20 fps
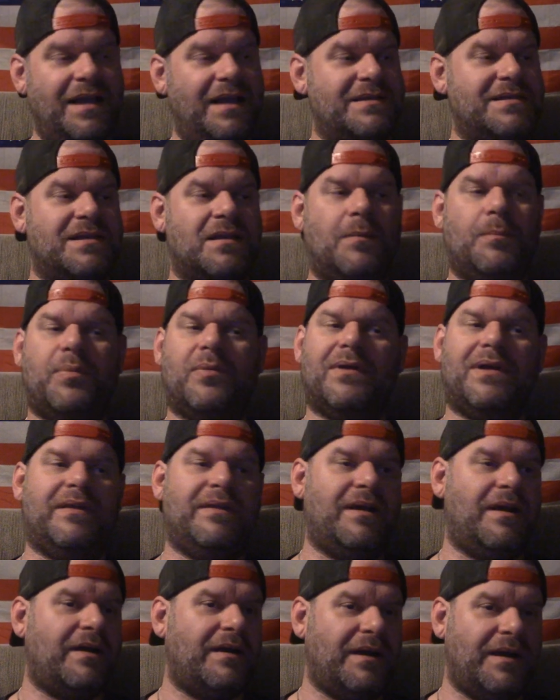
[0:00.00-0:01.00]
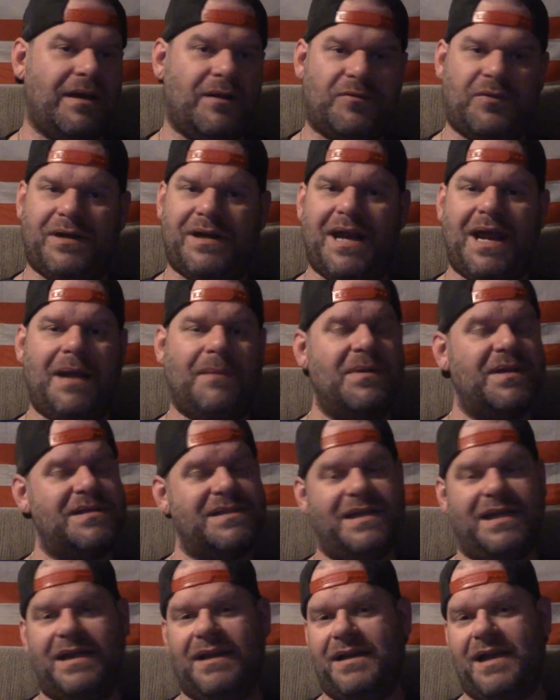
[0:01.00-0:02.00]
at some point they're going to get renamed
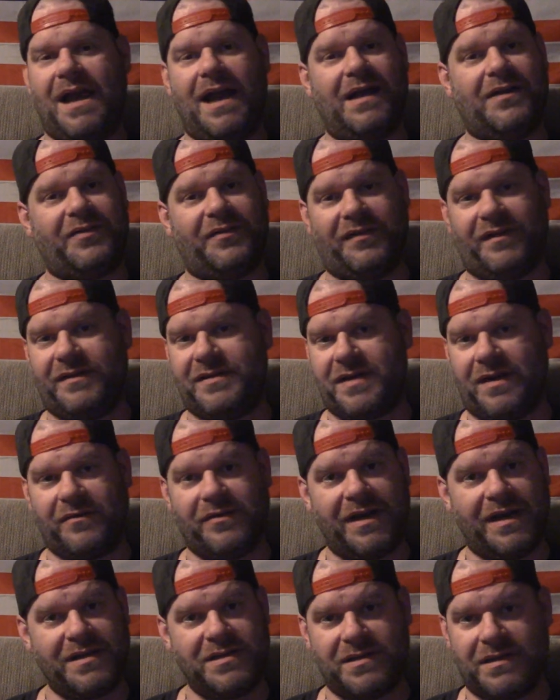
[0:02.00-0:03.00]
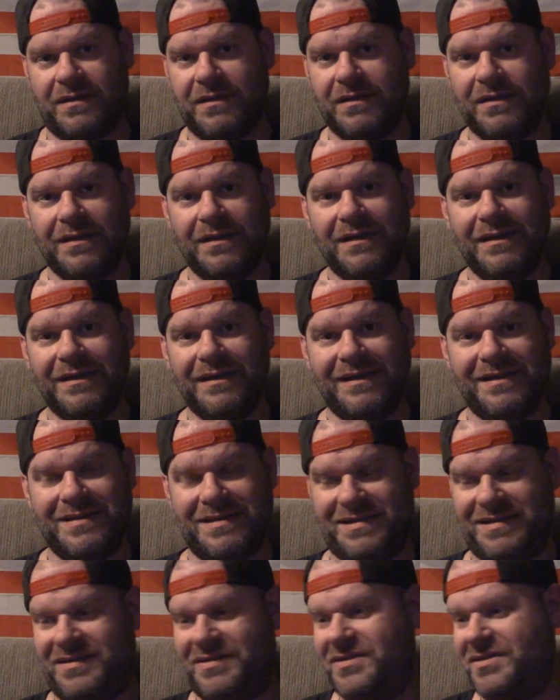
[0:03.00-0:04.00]
as the idiocracy generation.
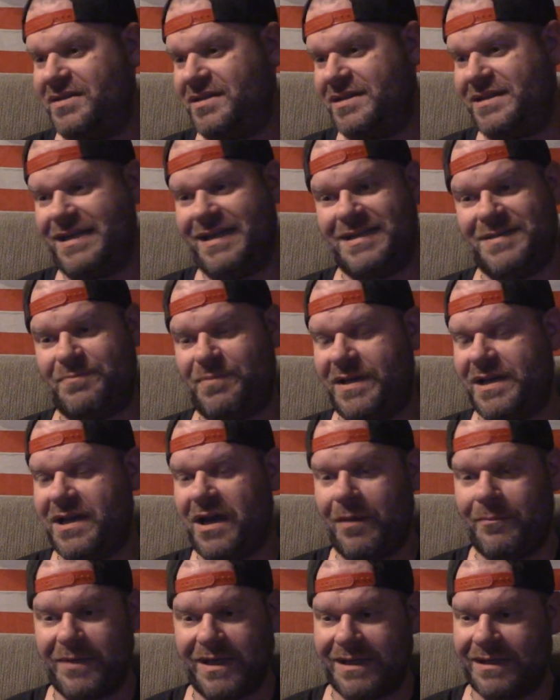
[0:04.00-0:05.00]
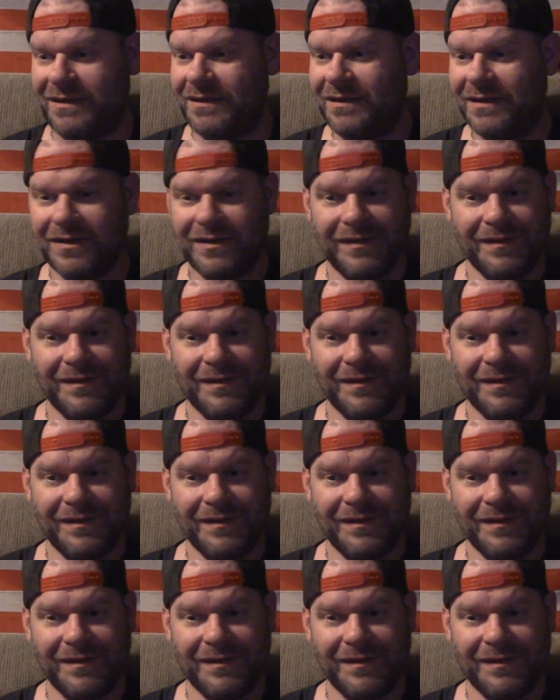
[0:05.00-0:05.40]
Because it's becoming